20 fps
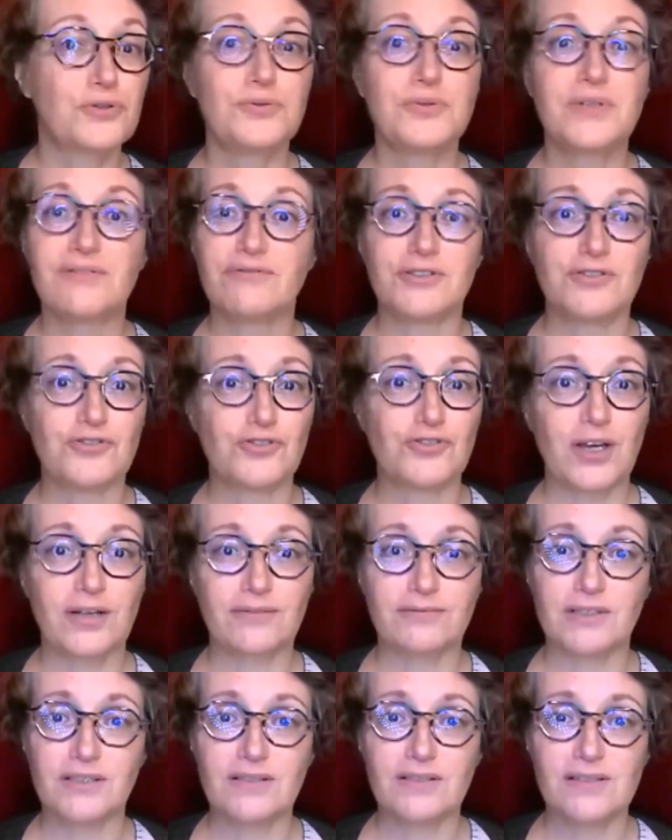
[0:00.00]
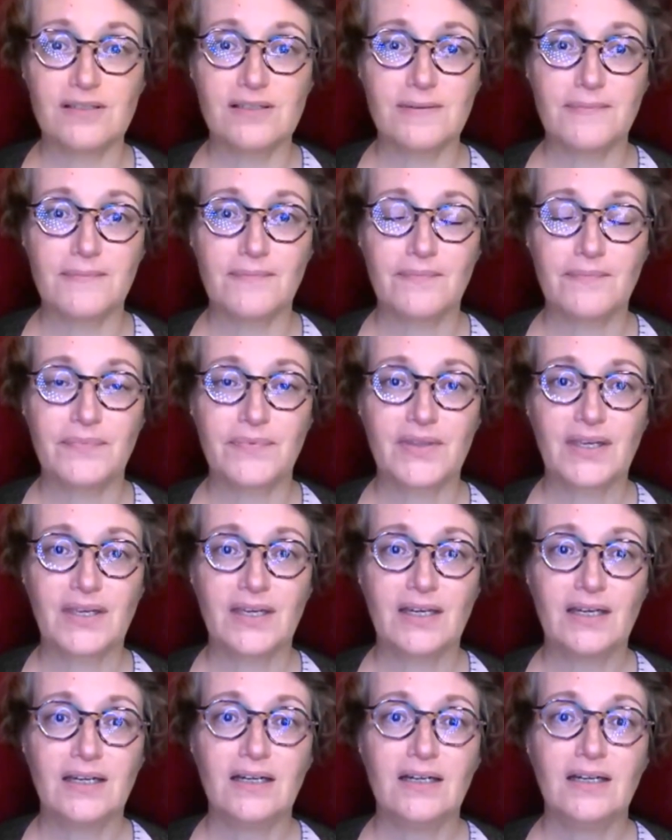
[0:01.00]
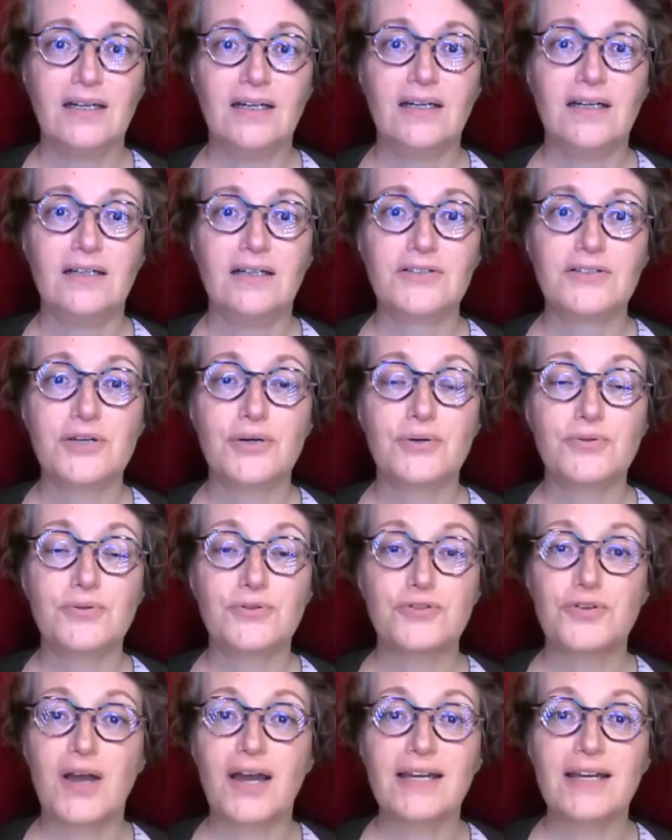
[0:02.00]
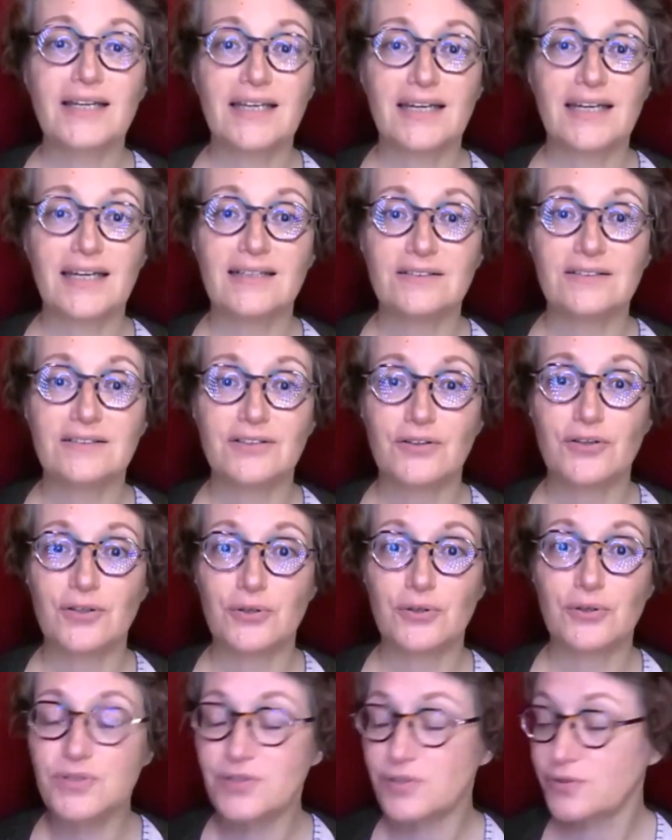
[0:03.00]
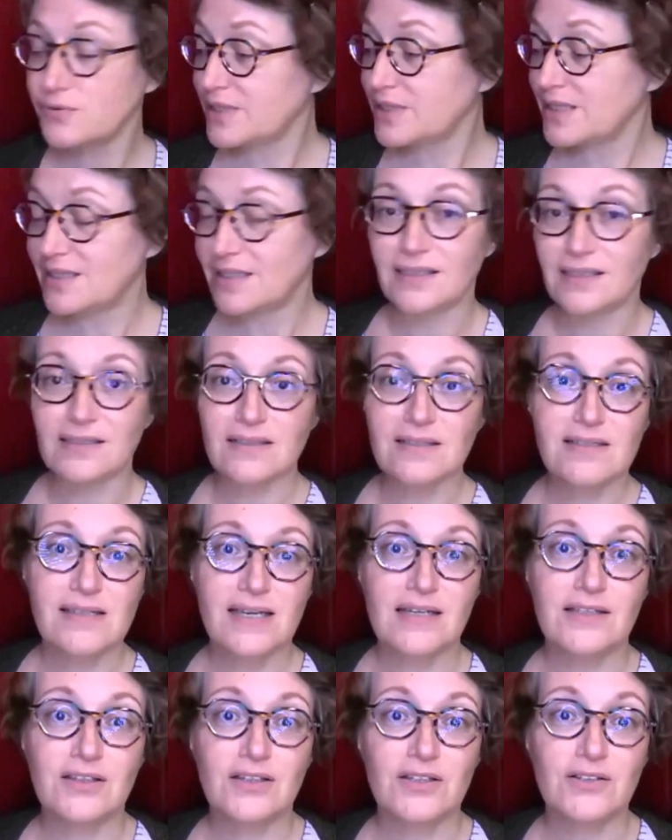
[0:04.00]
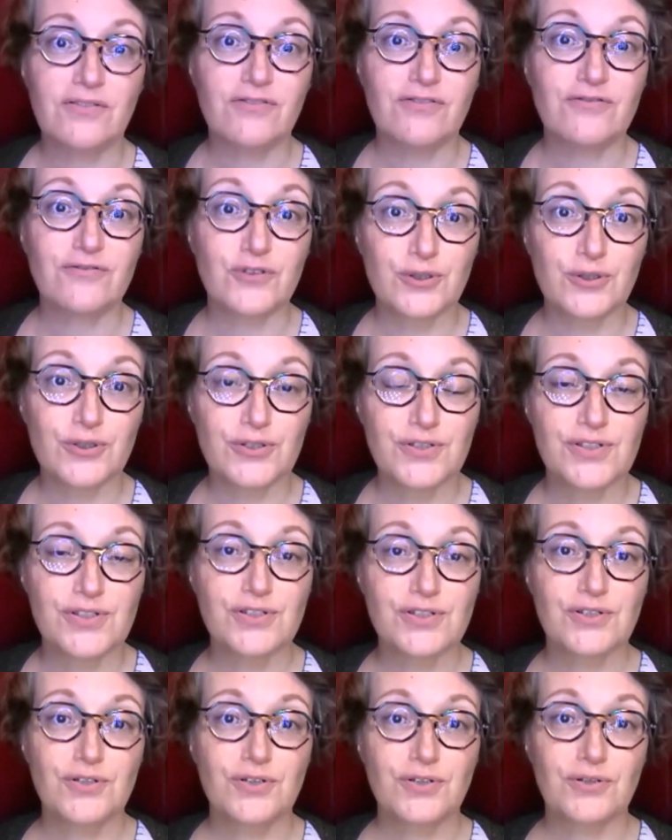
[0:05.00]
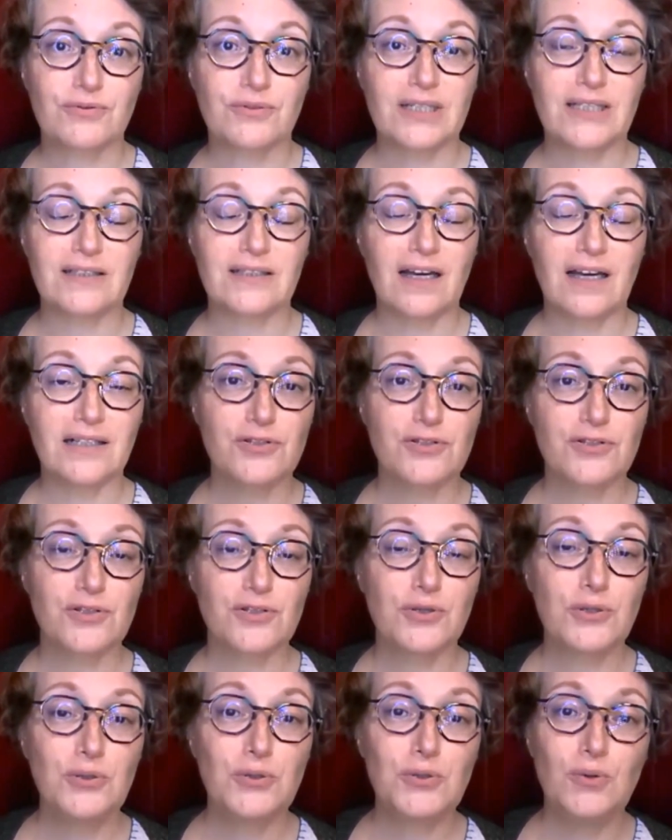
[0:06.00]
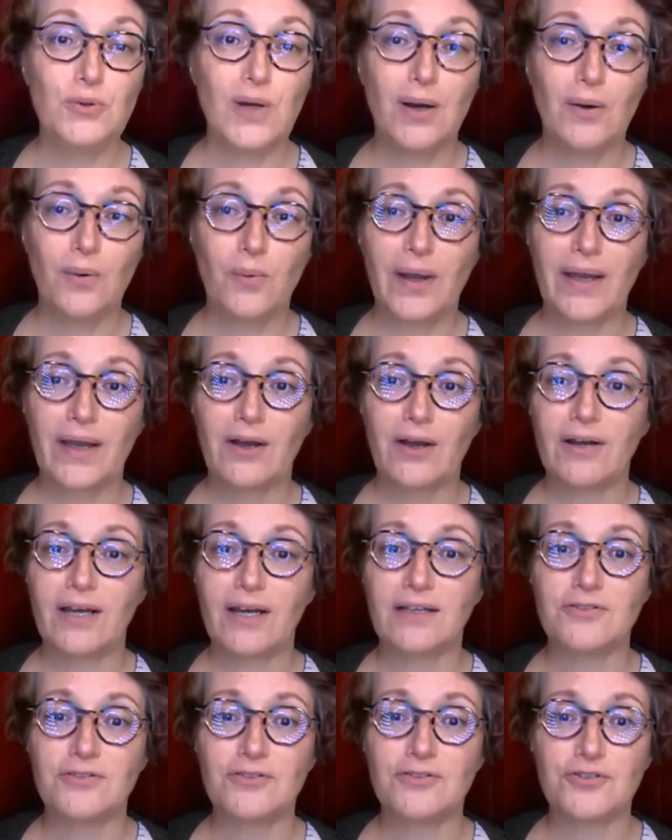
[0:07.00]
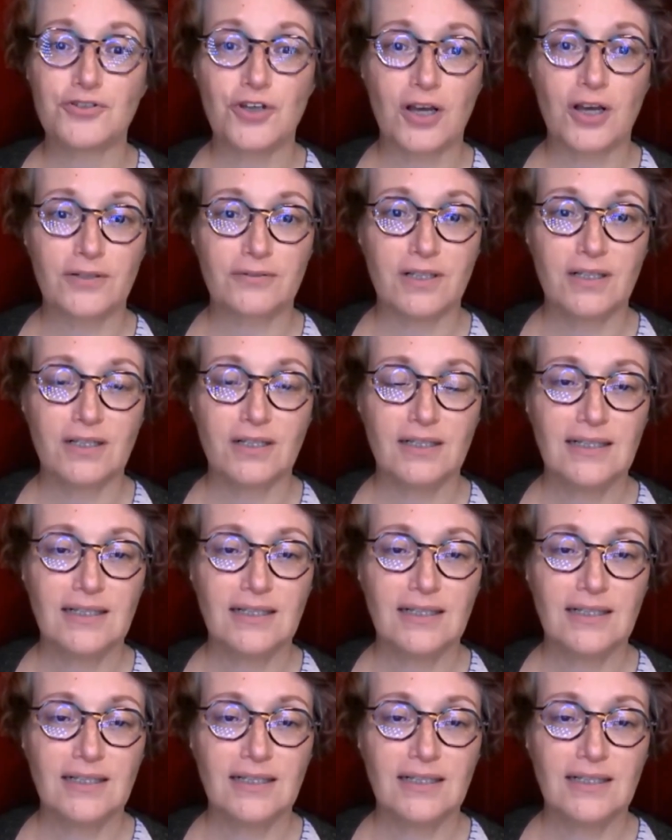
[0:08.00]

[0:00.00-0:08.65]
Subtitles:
different genres. So try to get those three things in the first three lines: who, where, and genre.